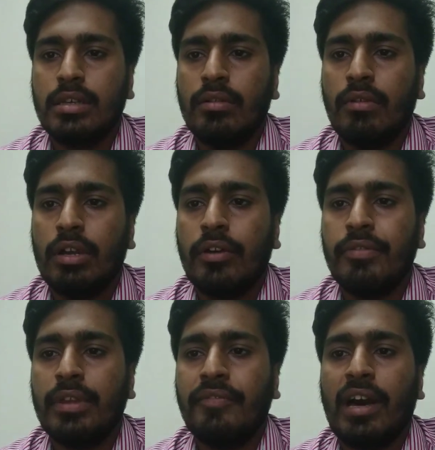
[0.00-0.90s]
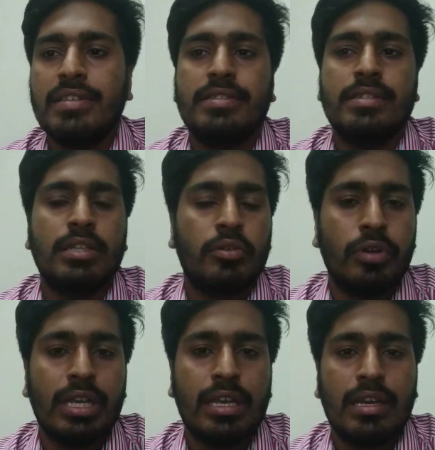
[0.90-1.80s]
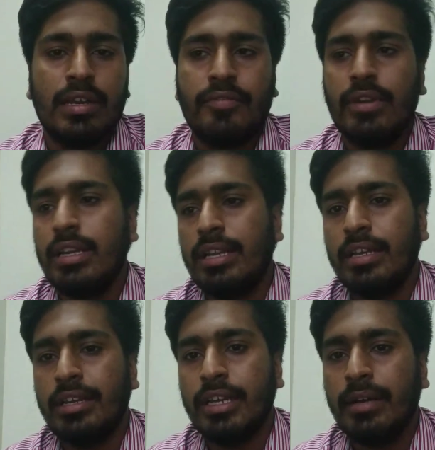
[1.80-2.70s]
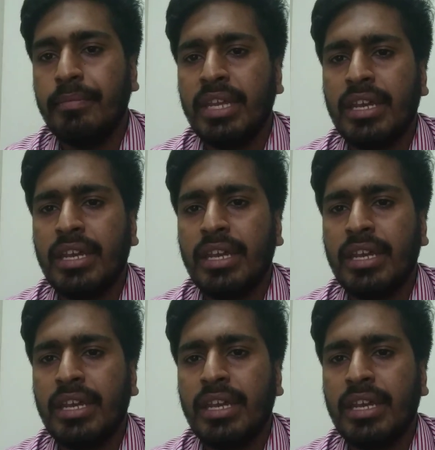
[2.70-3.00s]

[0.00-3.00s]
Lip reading: one of the fastest growing career field in India.